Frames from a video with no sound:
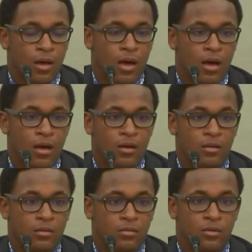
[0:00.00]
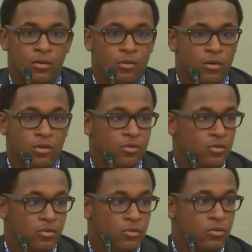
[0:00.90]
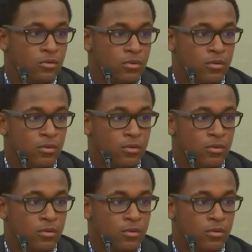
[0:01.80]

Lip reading: I don't want to